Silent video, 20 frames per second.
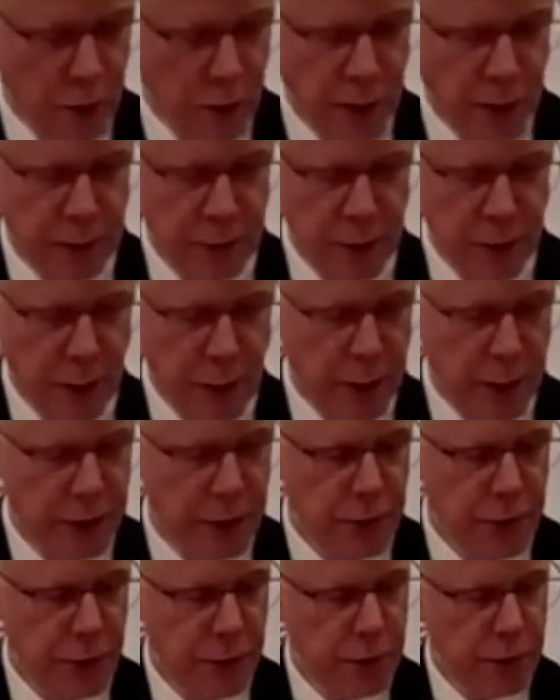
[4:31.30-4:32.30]
with
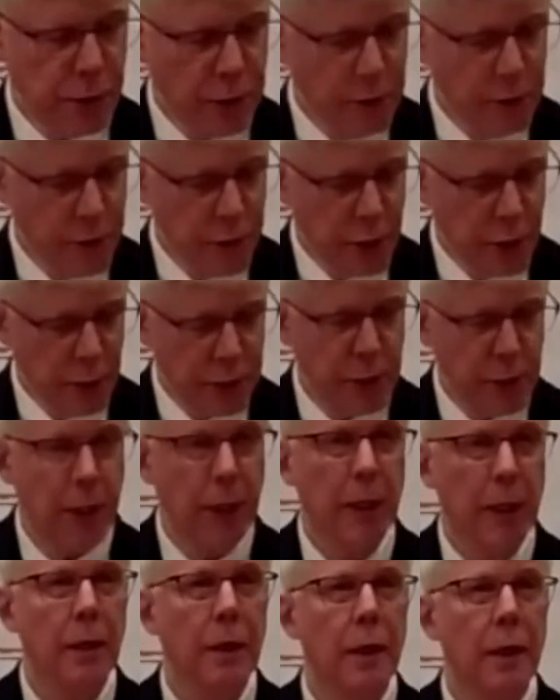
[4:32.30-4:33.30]
applications to
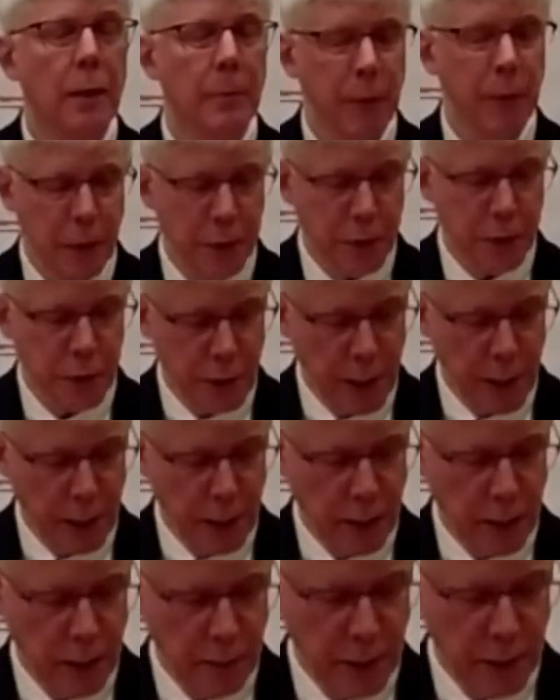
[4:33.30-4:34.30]
consumption economics,
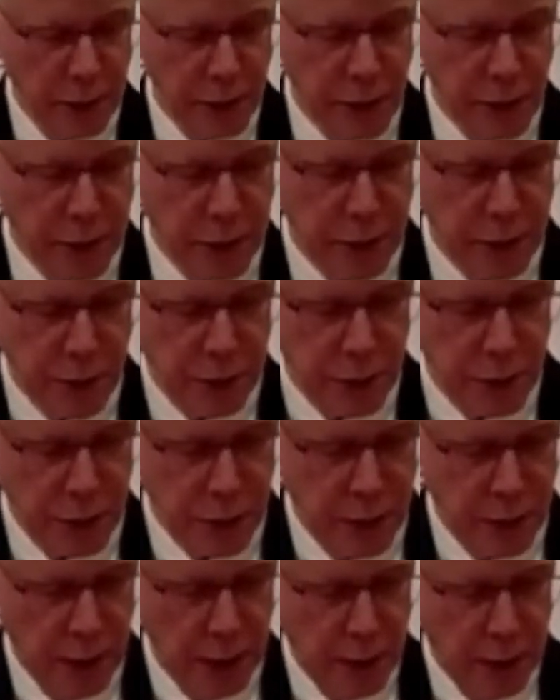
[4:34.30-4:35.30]
economic
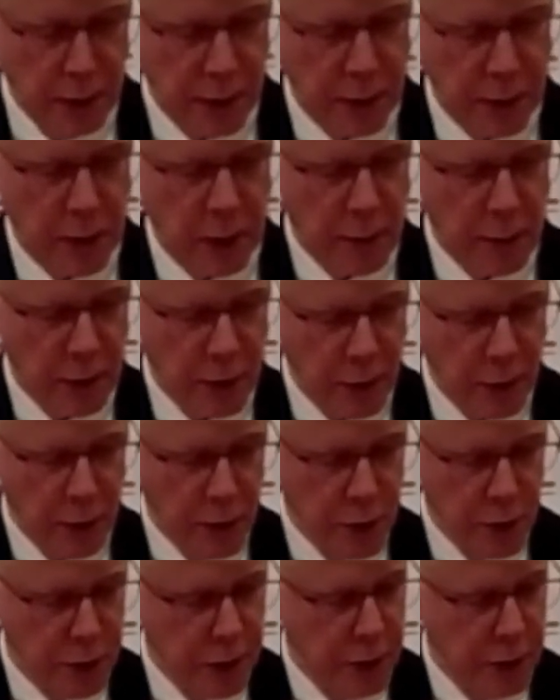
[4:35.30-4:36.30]
justice, the common
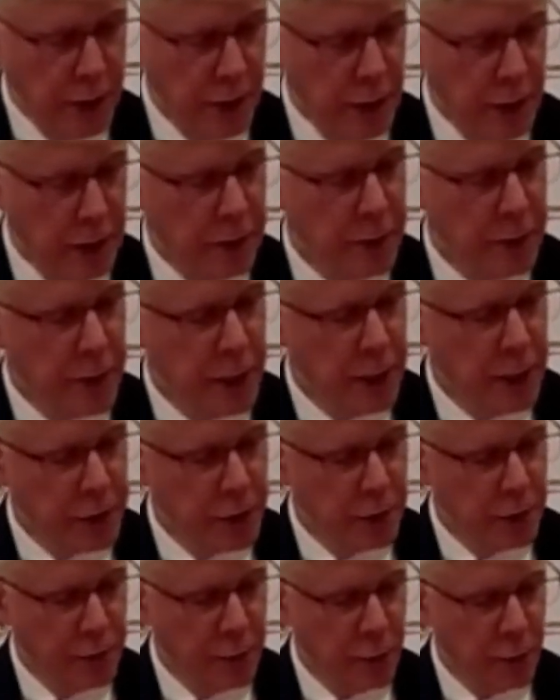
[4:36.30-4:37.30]
good, the
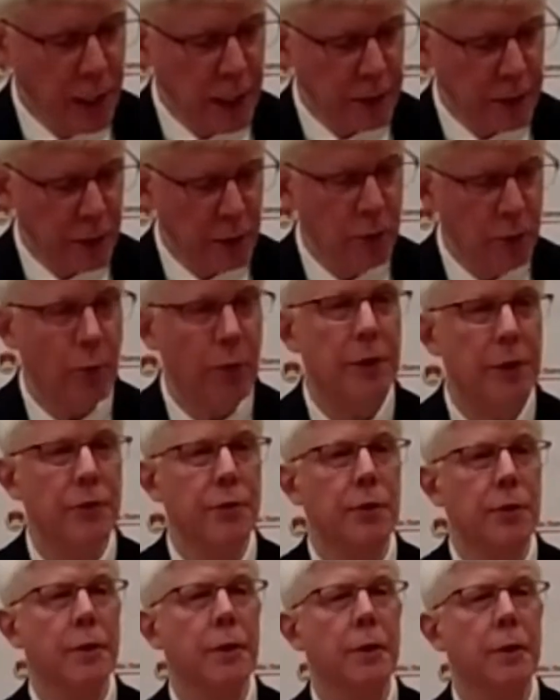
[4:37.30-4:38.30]
nature of practical
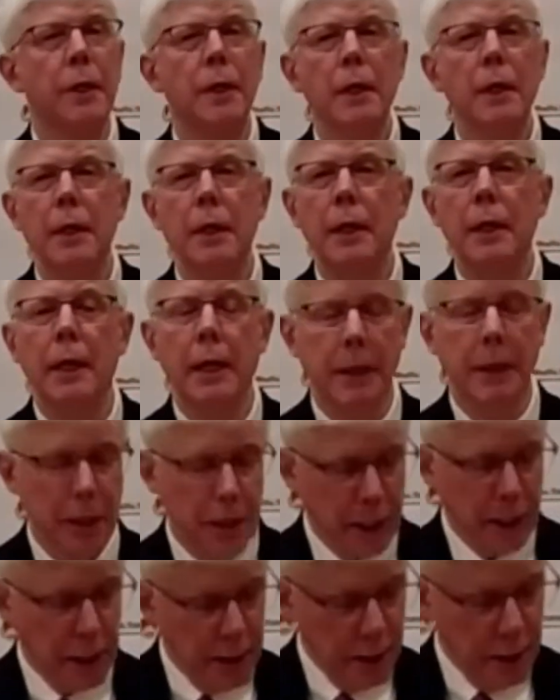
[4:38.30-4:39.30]
reason,
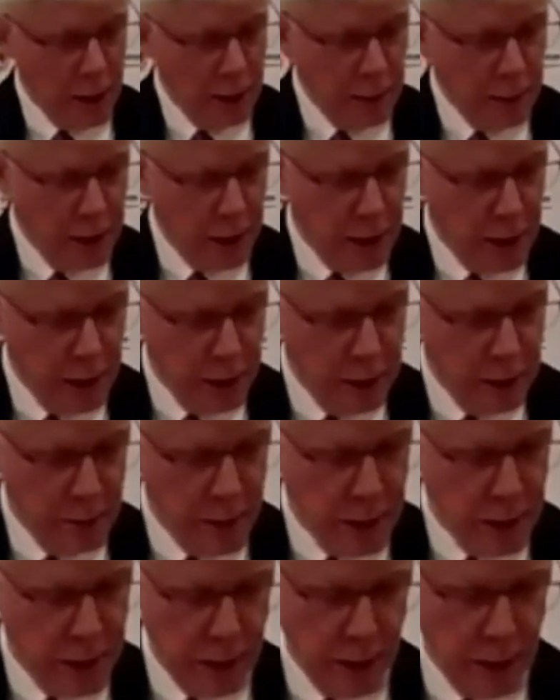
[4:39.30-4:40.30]
and economic
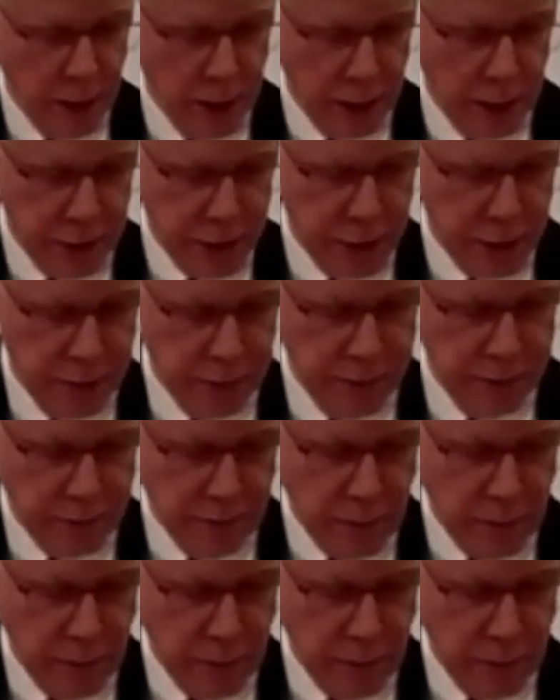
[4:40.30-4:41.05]
methodology.